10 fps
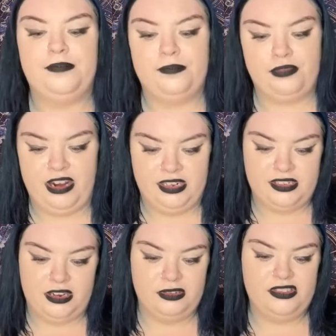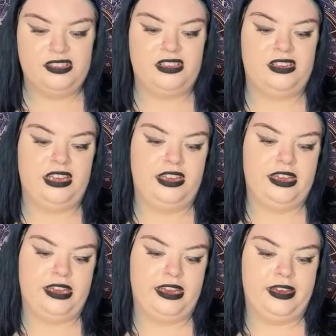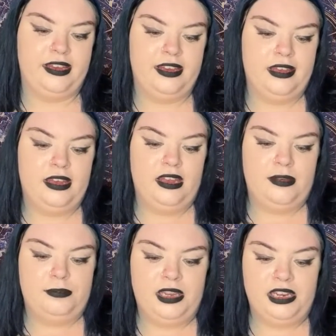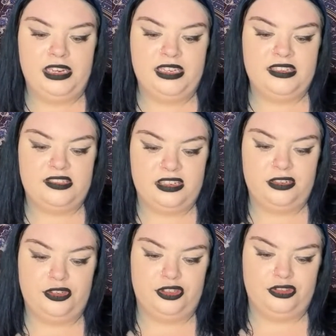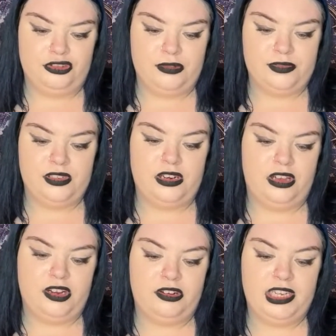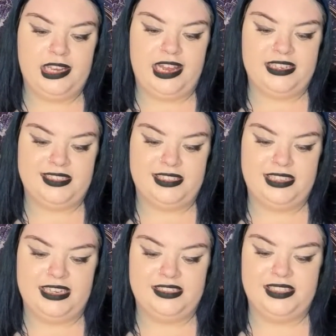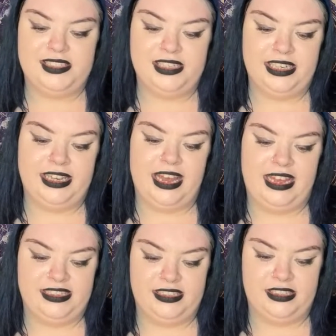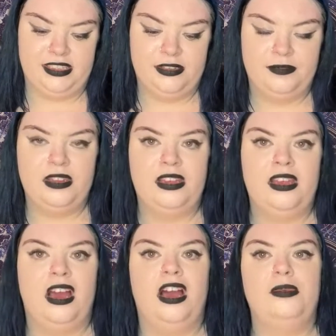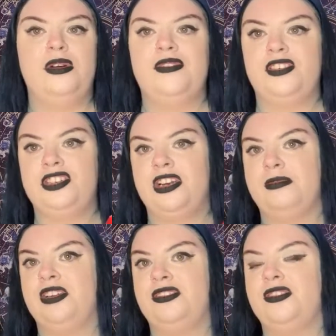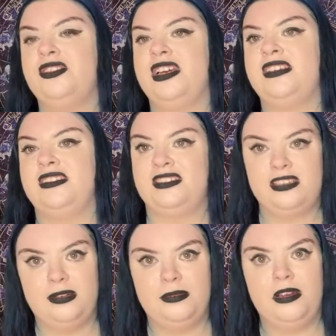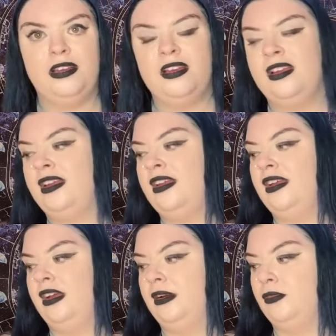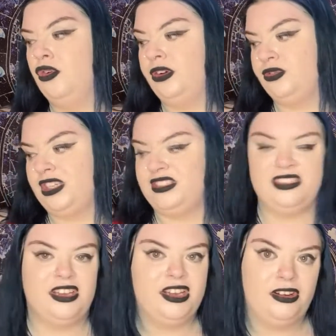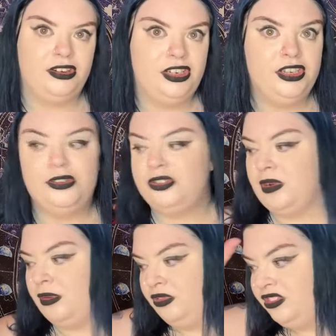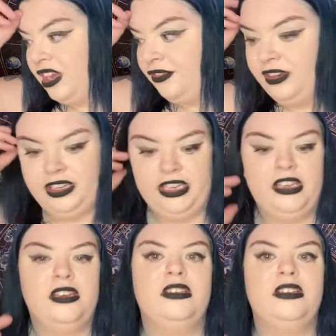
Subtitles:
brand own skincare peeling solution drops, glycolic acid and salicylic acid. I will have to check with my doctor as there's some oils and acids that I can't use, but I will definitely